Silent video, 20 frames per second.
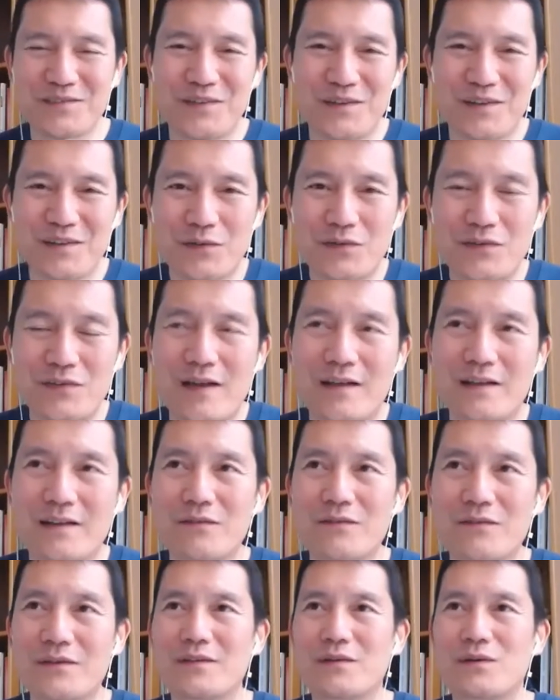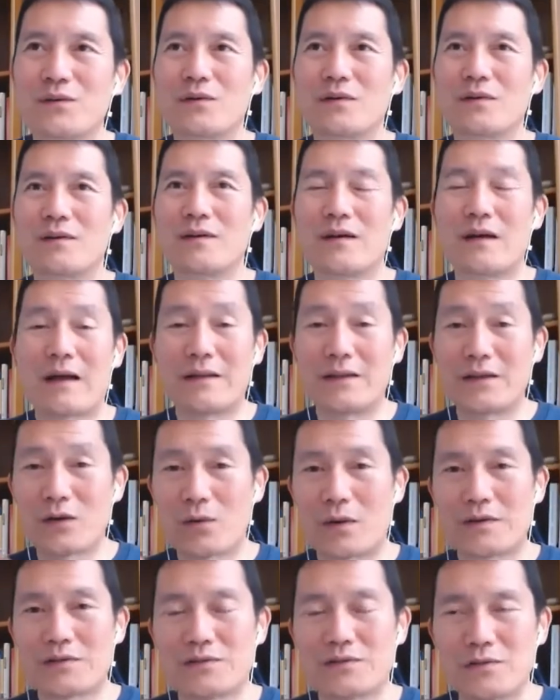your understanding of it or any
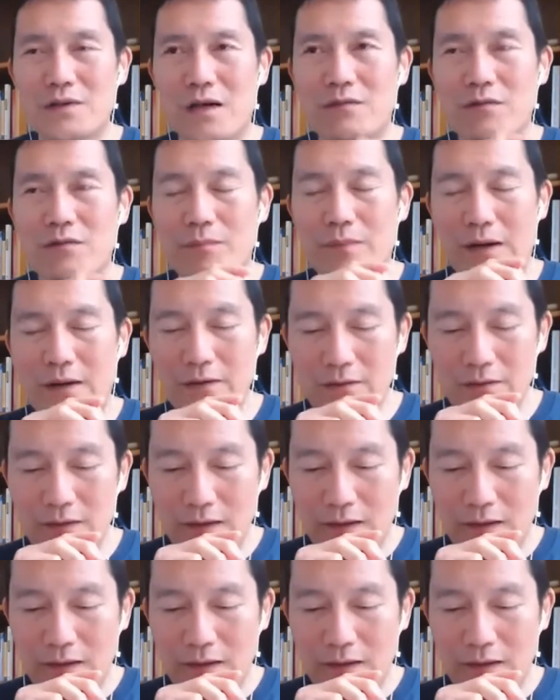questions you have about it.